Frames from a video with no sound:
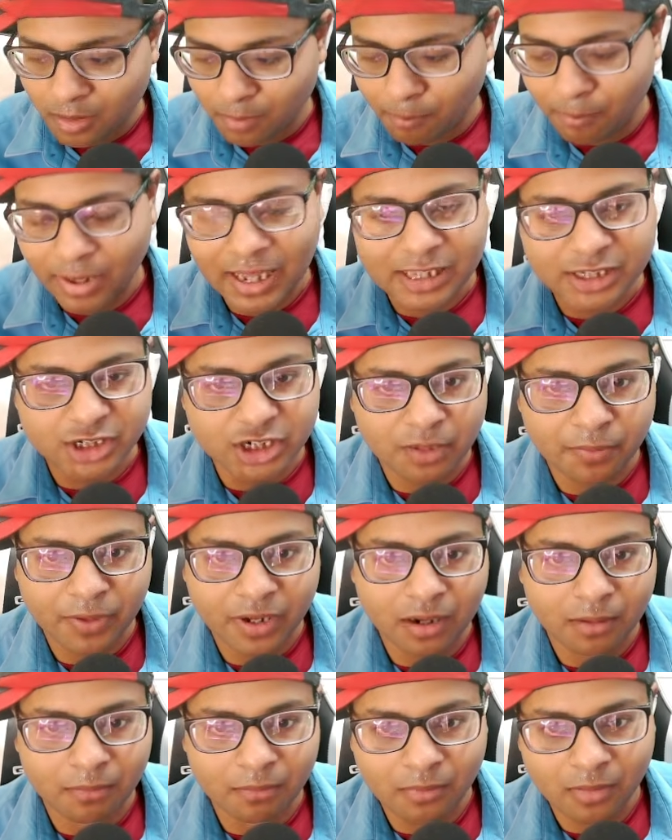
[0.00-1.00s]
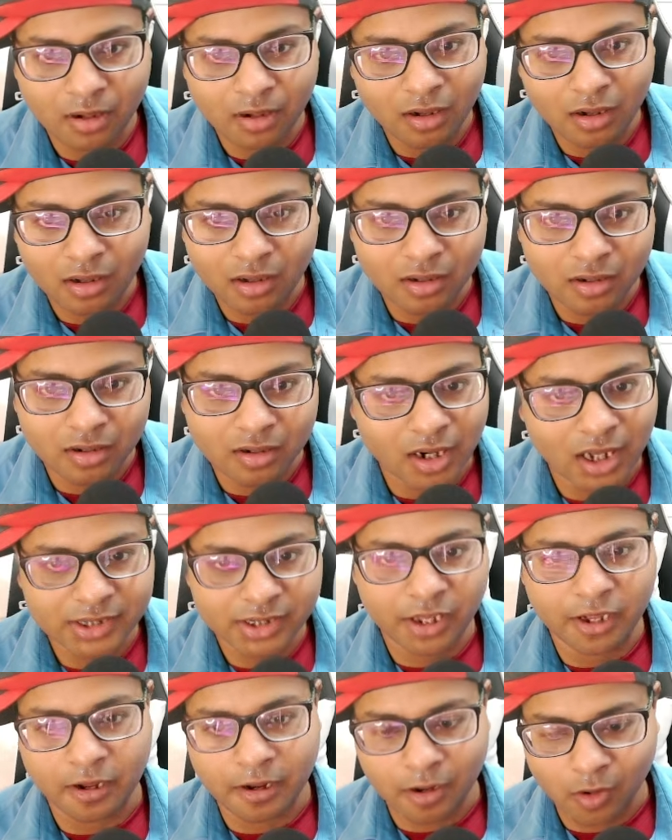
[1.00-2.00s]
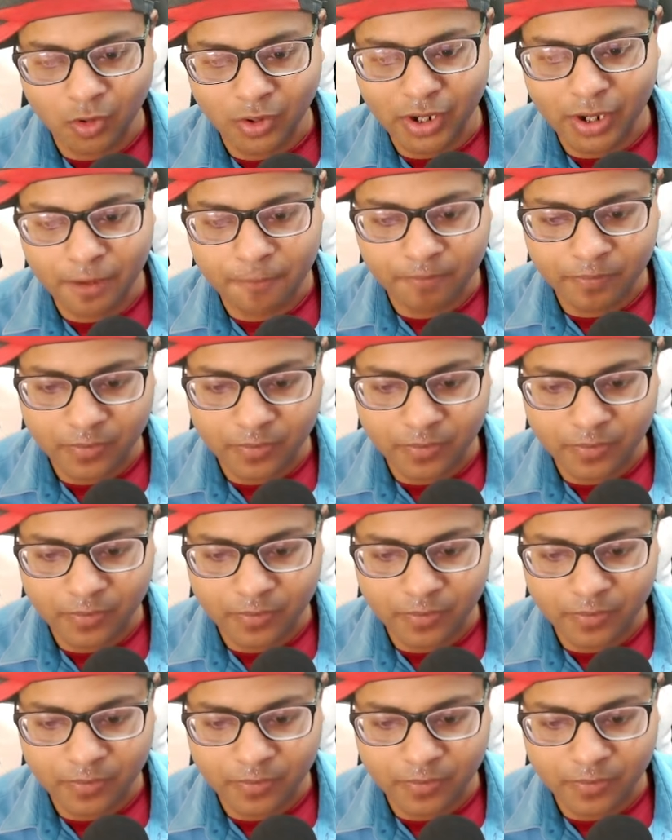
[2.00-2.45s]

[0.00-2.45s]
Blanchette become nothing. Okay,